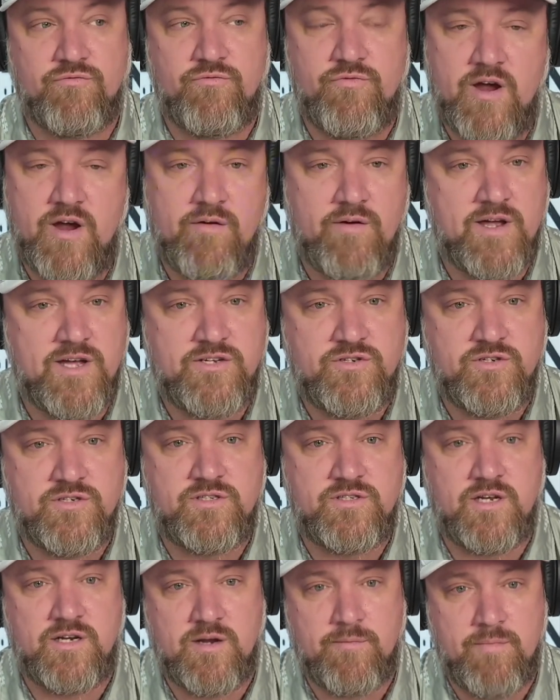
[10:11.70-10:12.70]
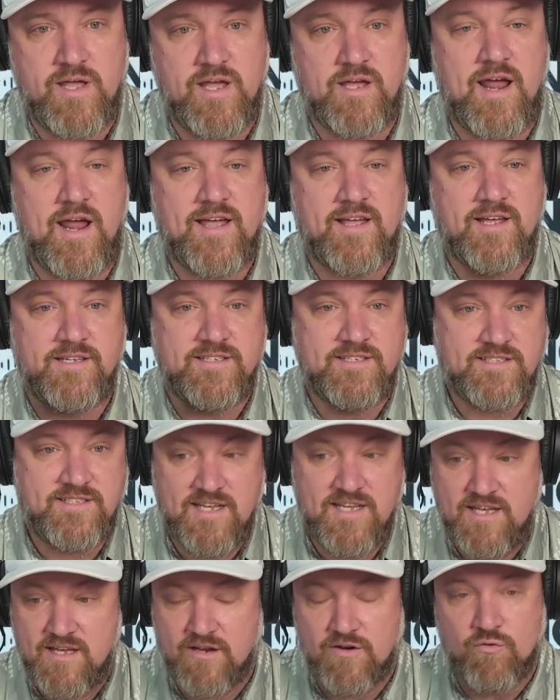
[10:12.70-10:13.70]
very interesting to me. And I could
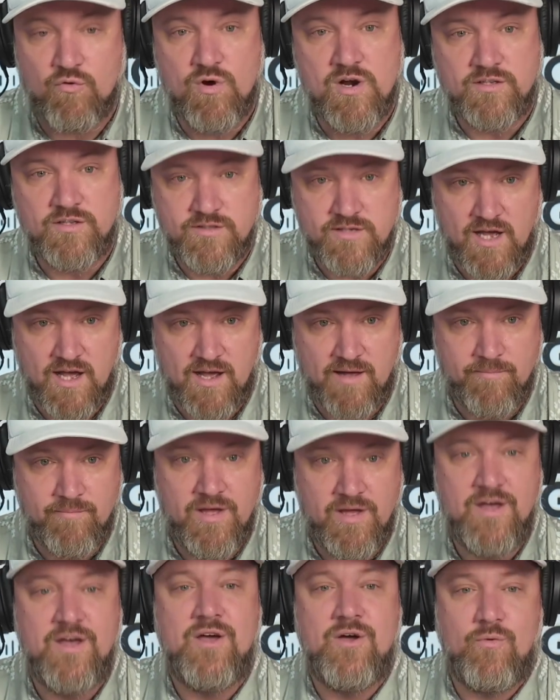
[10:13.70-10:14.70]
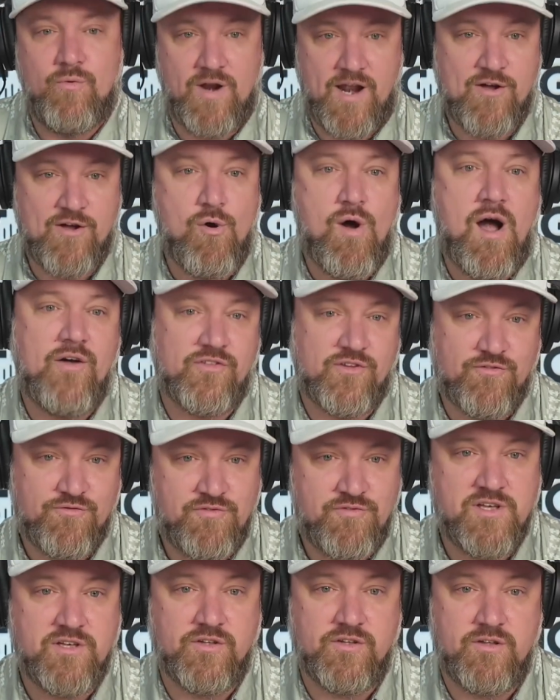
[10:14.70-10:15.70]
see it in real time when I go out in the
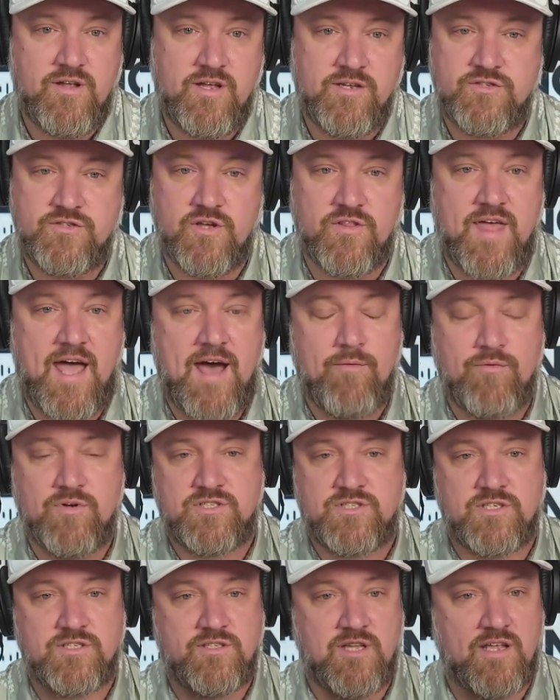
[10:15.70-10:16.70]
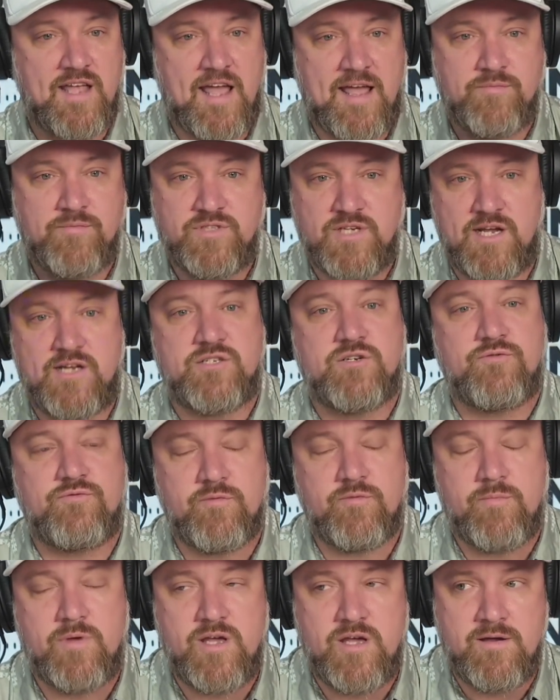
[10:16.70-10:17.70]
field. And so that was just a game changer
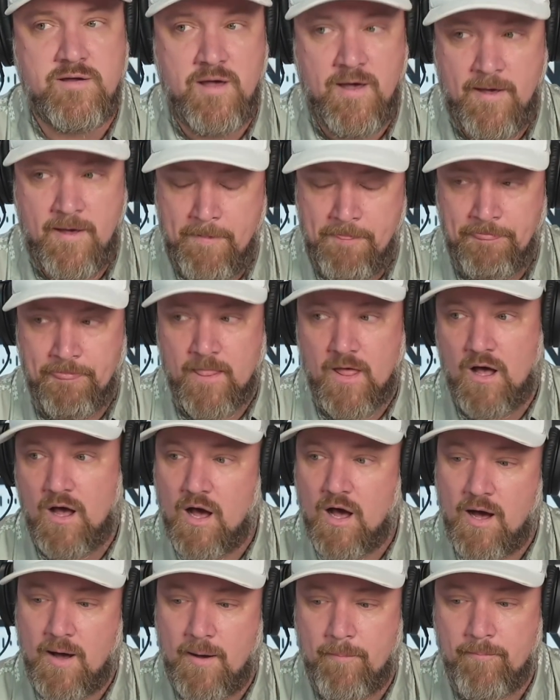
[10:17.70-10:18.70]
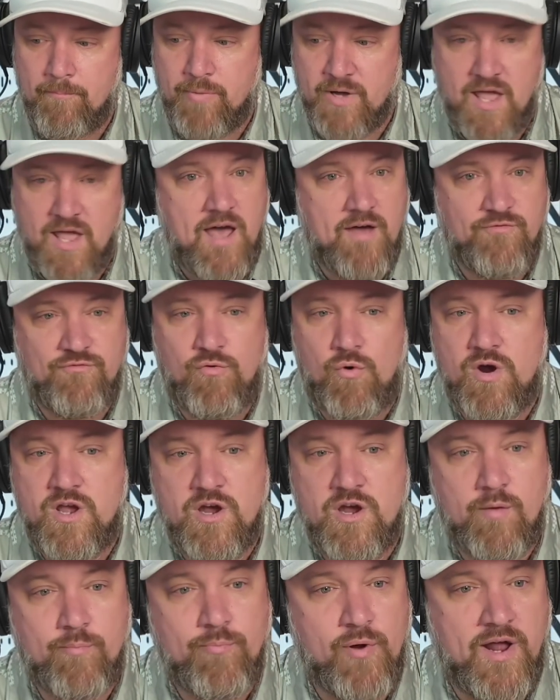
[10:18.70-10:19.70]
for me. But yeah,
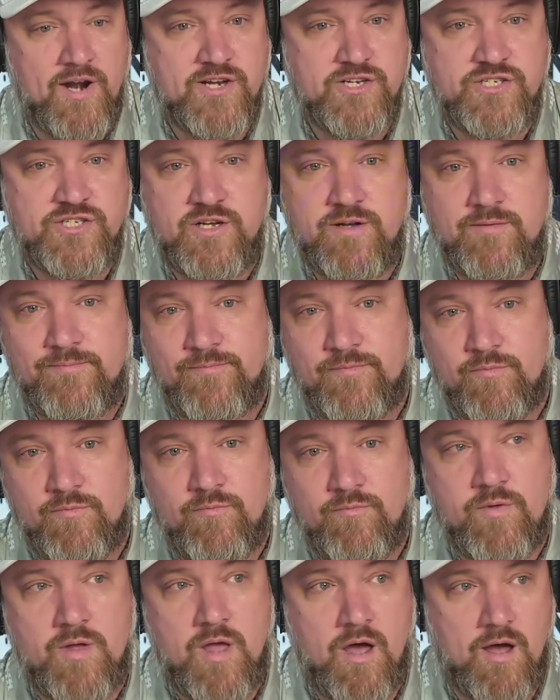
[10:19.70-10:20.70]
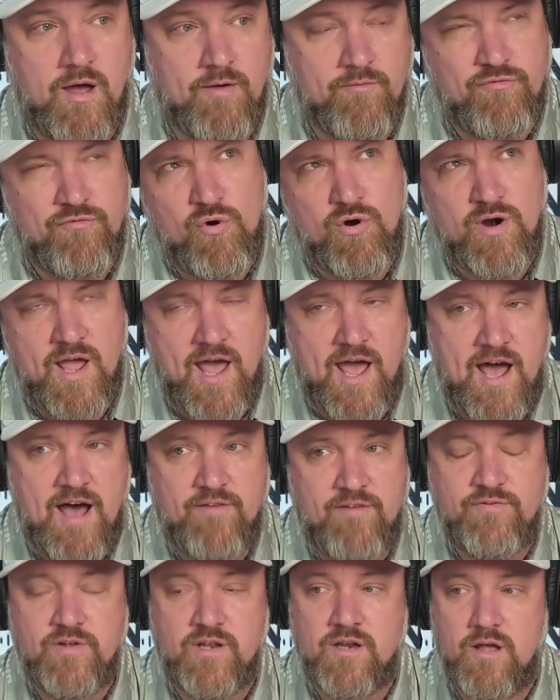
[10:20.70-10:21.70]
4-year apprenticeship,
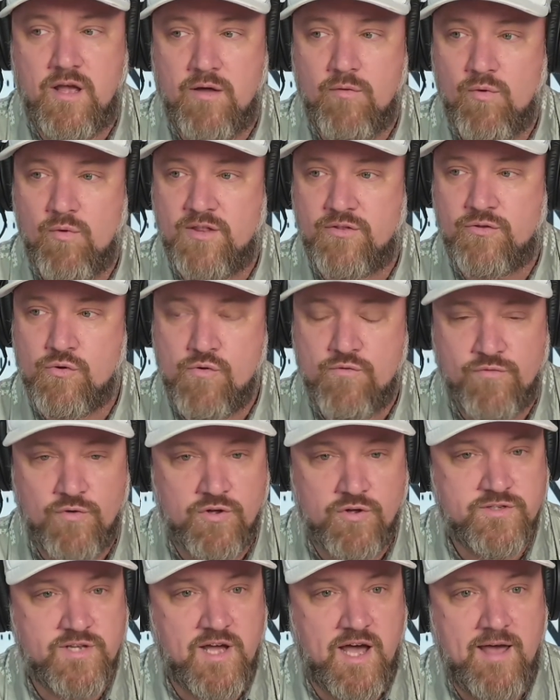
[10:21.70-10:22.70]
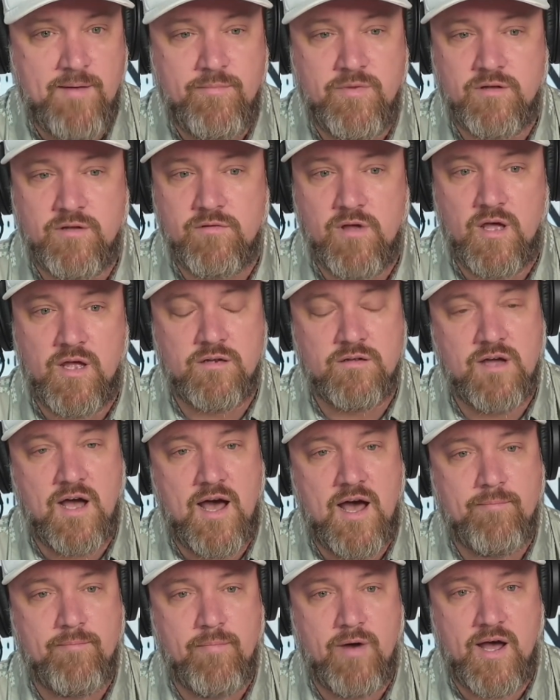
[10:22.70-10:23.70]
4.5, and went through full time and
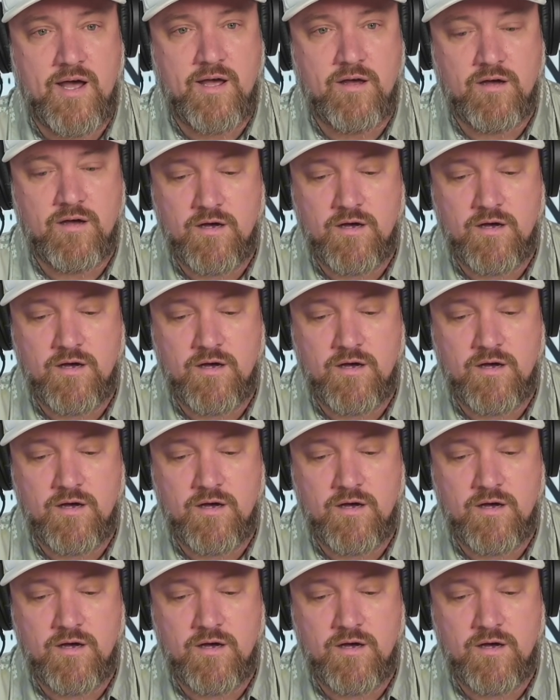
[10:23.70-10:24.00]
got my